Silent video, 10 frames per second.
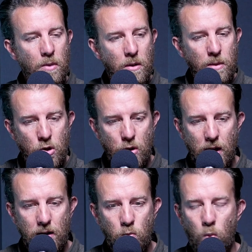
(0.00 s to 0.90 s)
I'm going to be
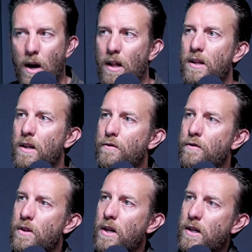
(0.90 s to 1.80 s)
trained well enough
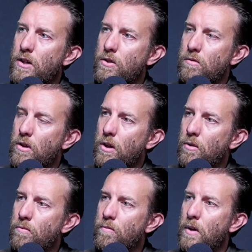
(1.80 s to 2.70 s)
that I can, you
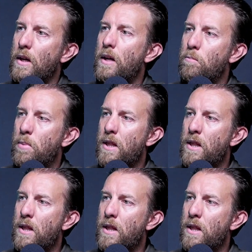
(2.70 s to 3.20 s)
know, mm.